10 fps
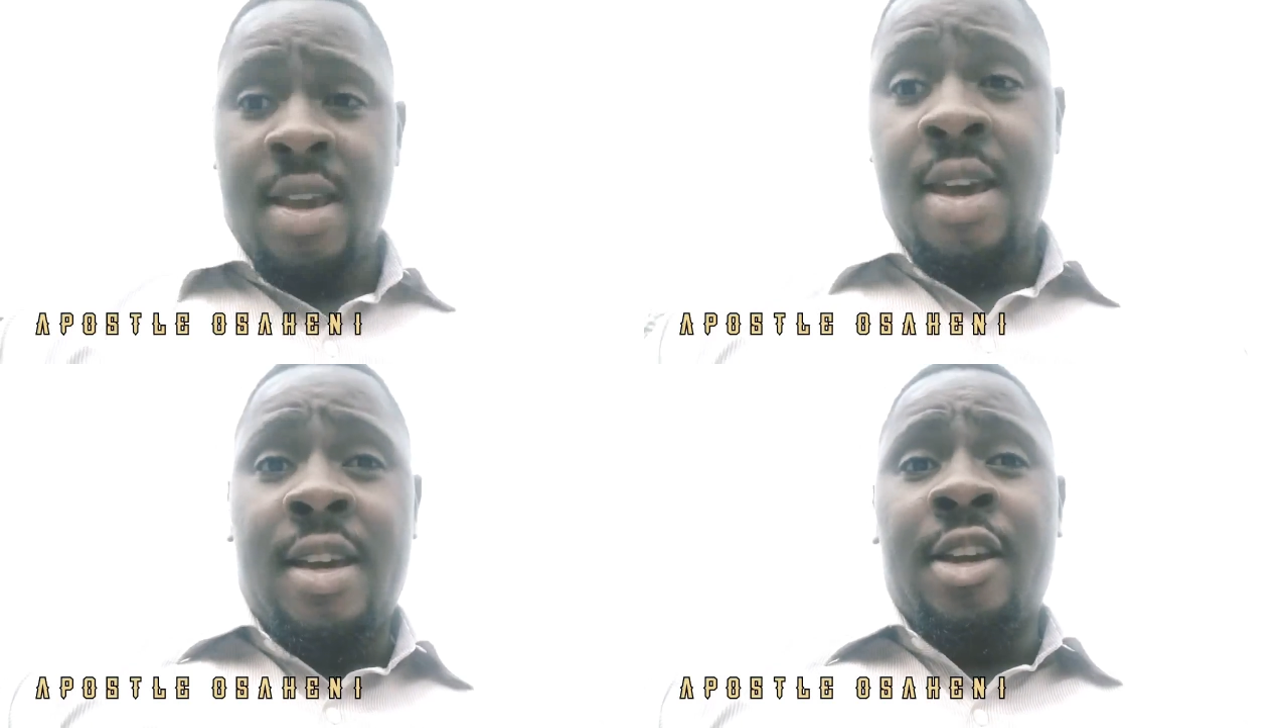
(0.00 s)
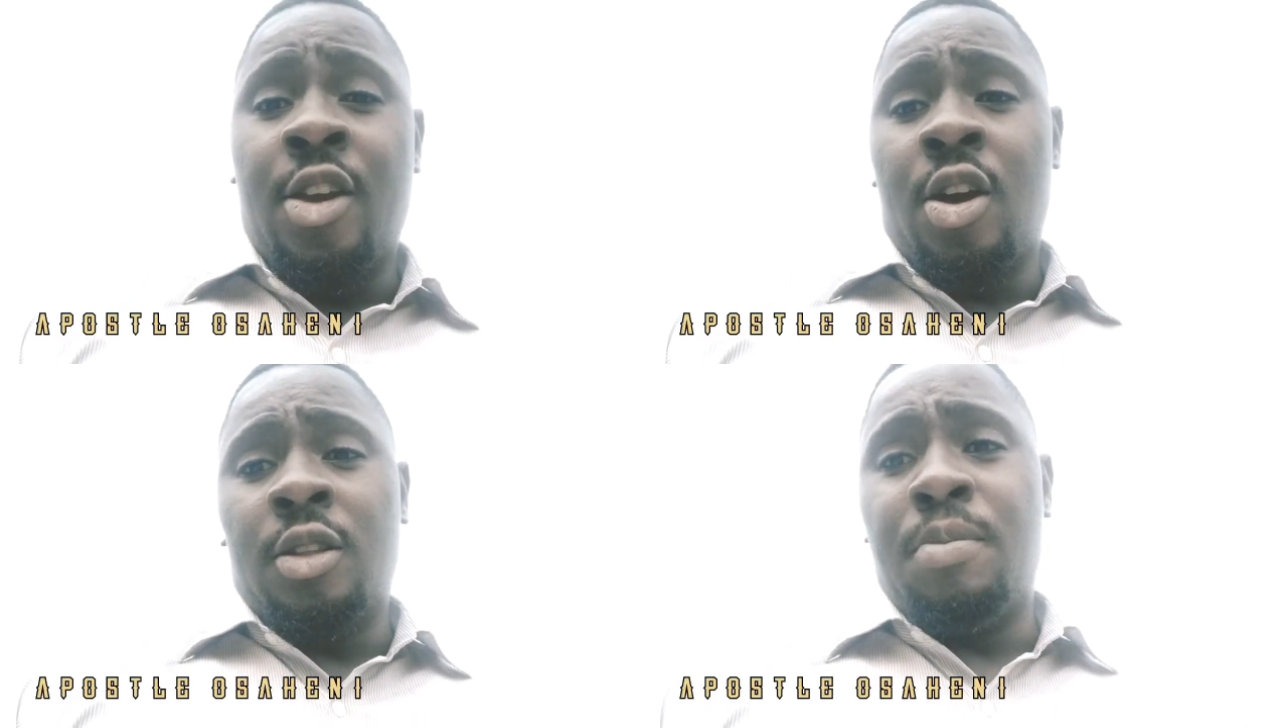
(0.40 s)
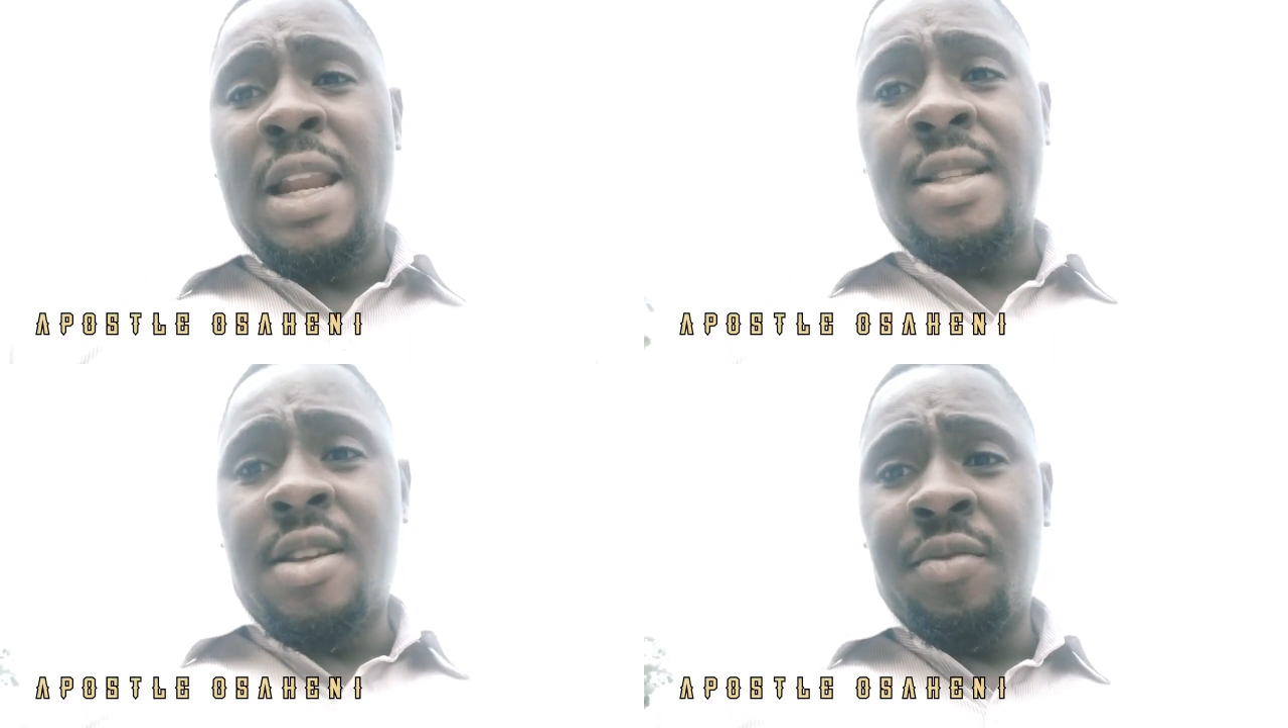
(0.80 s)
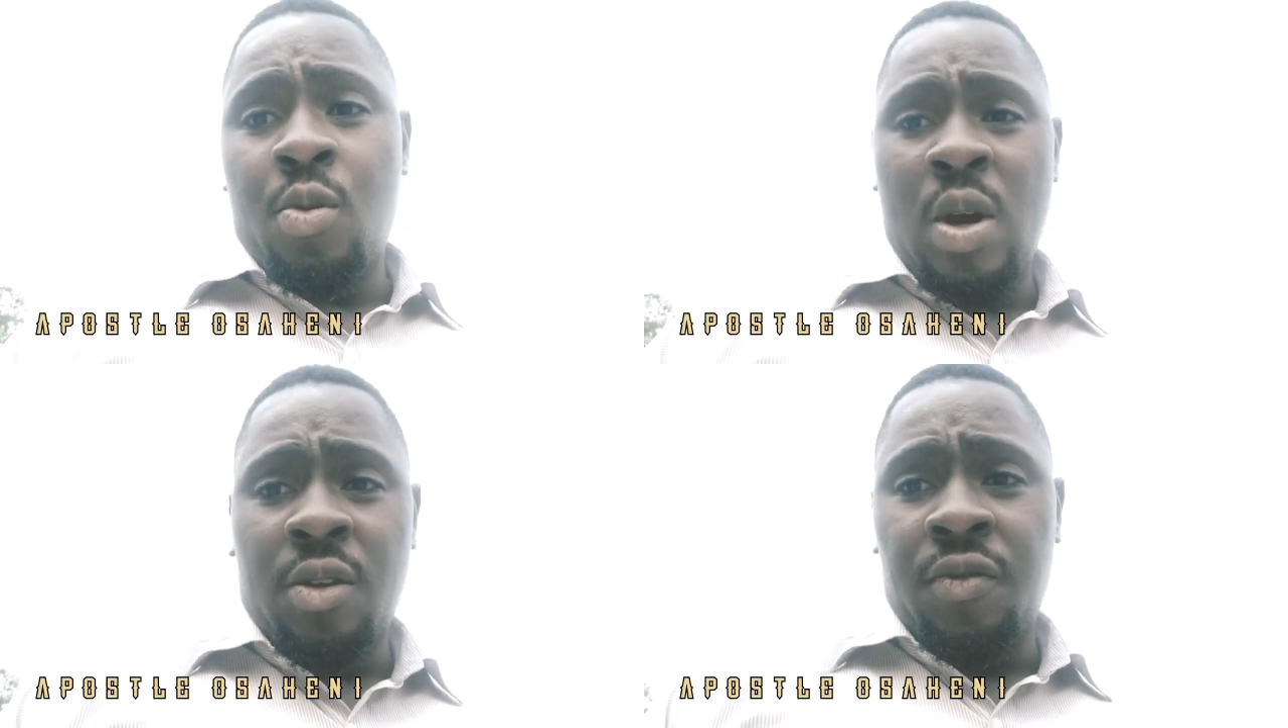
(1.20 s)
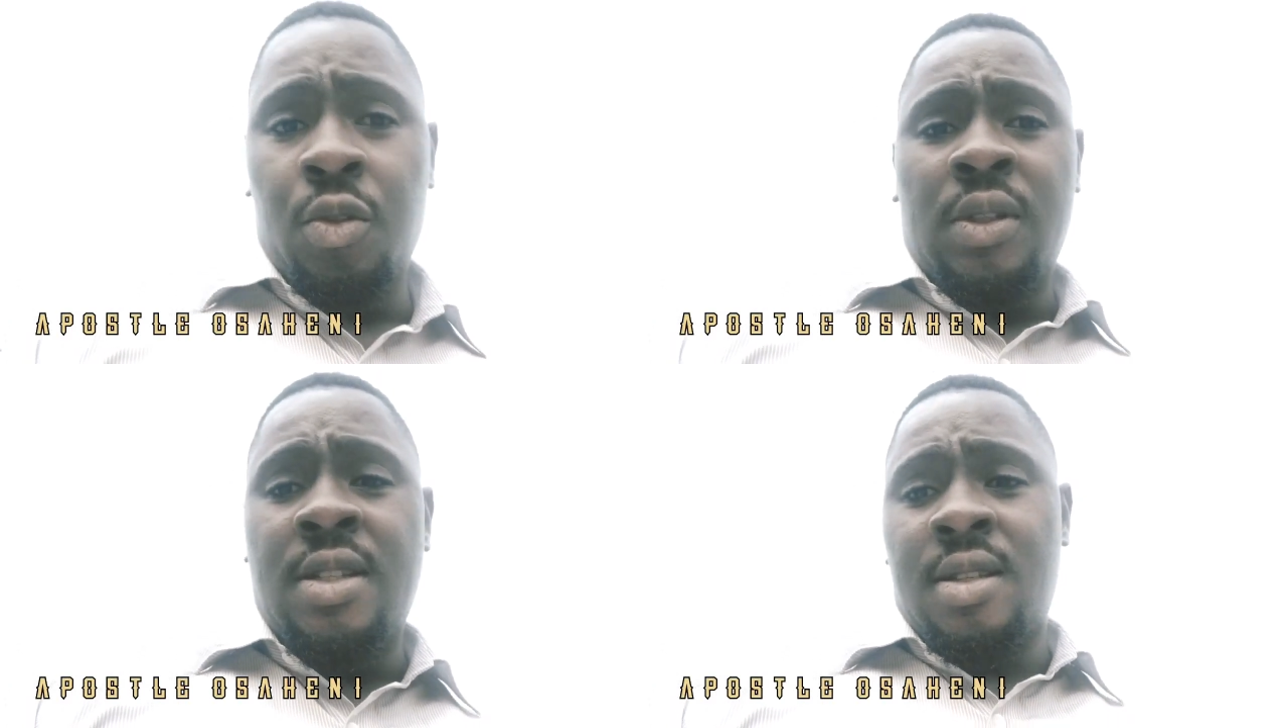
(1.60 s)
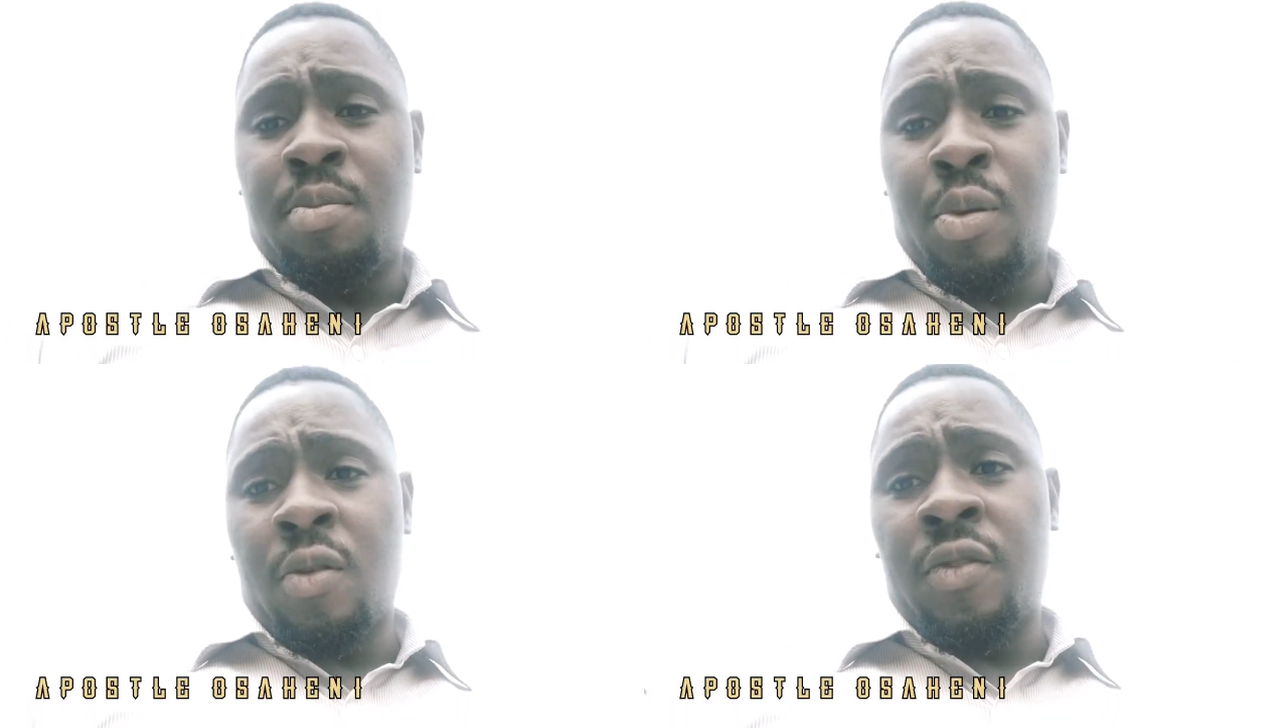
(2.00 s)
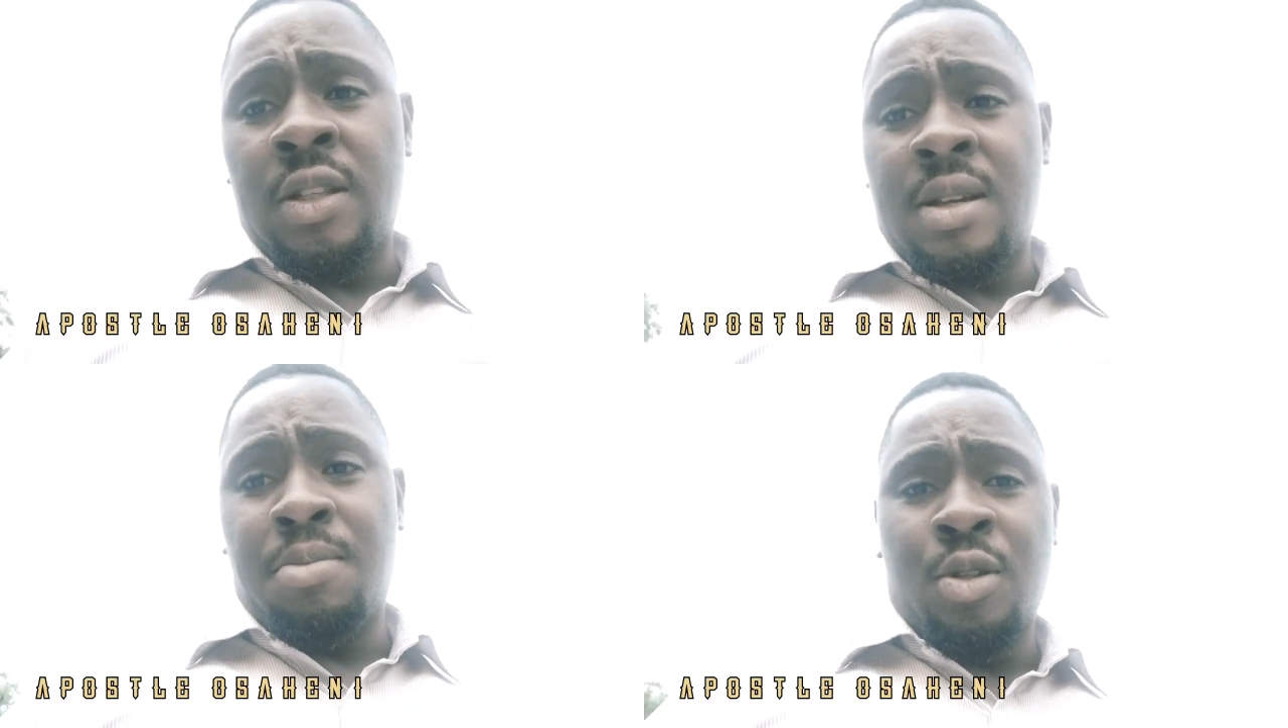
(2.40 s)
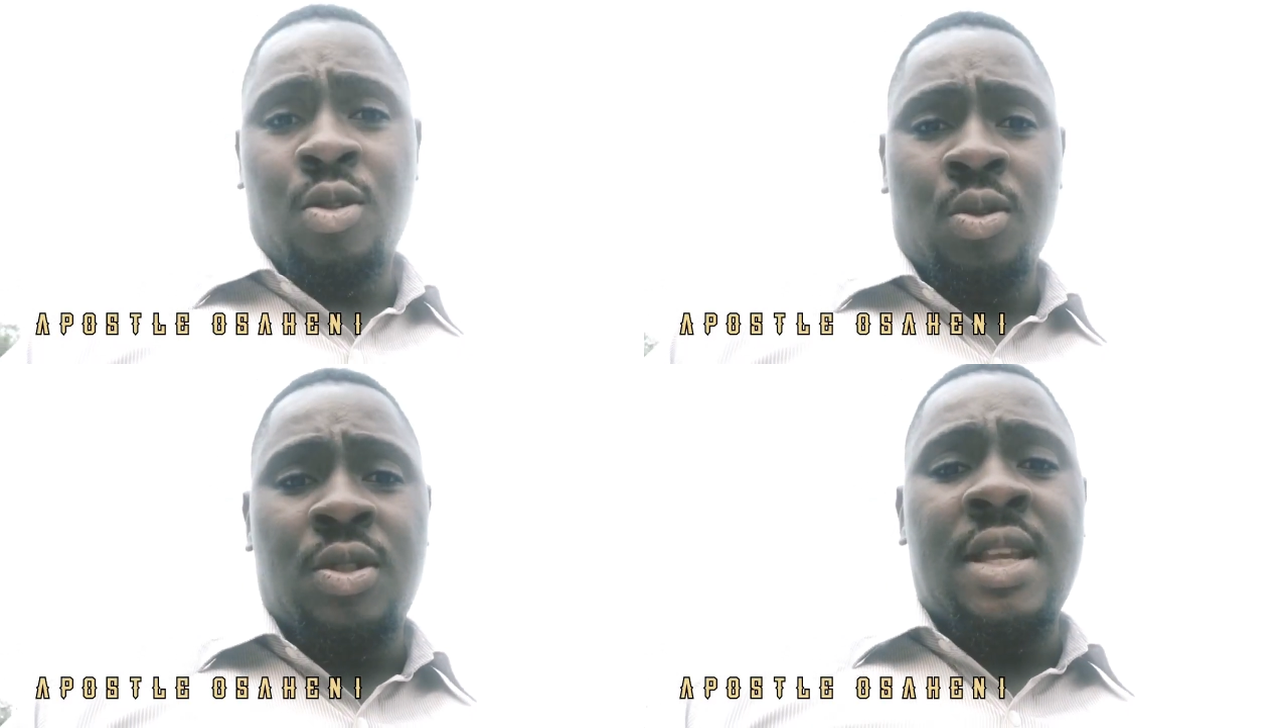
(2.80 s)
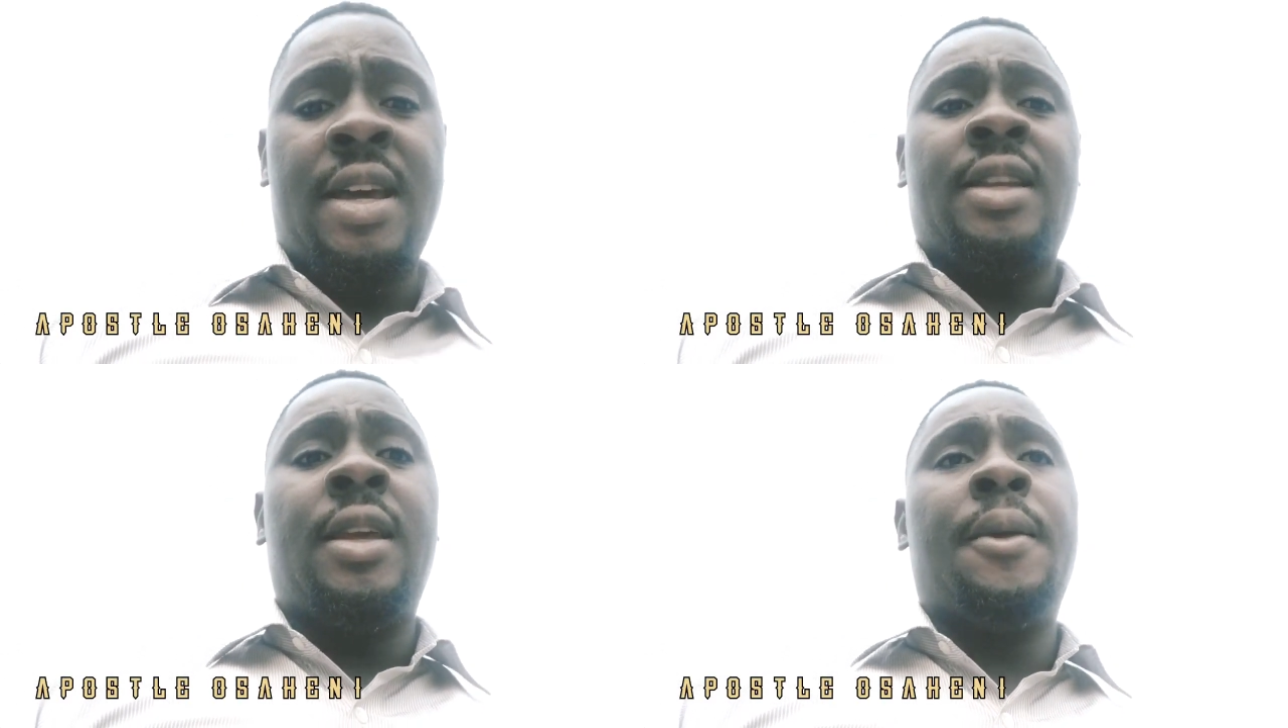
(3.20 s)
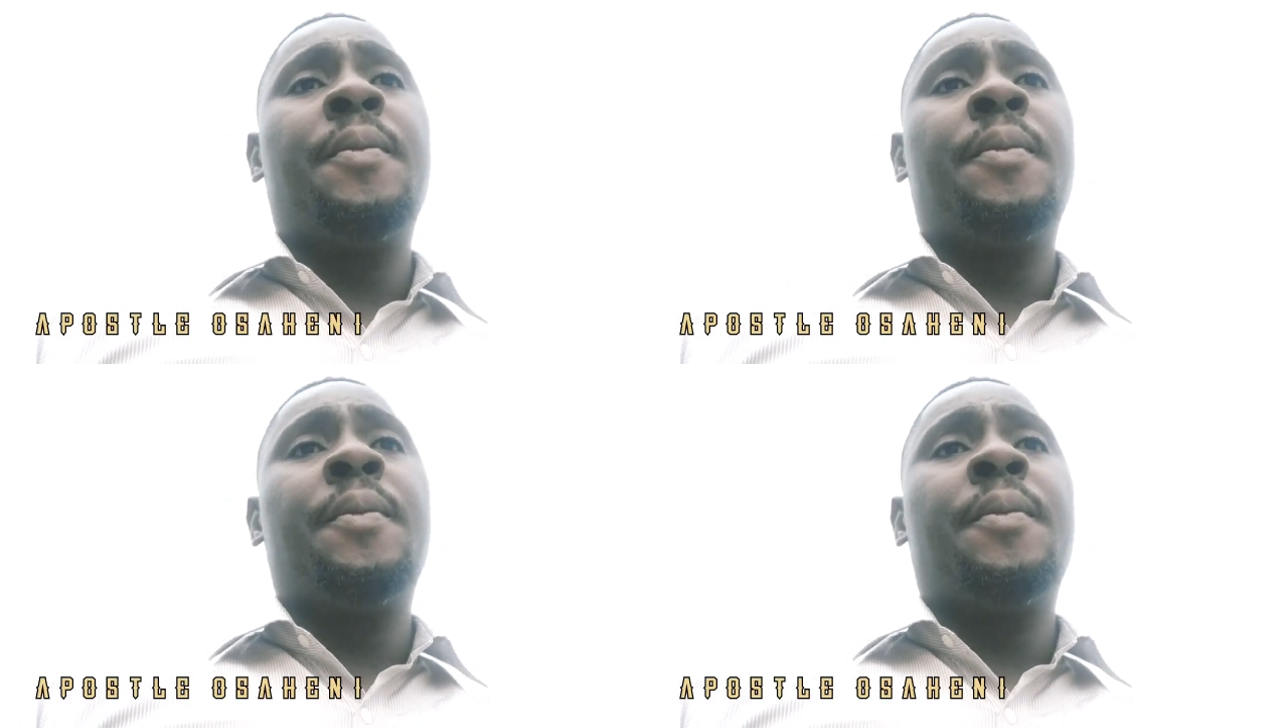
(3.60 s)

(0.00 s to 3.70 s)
God bless every one of you. This is the Prophet Apostle signing.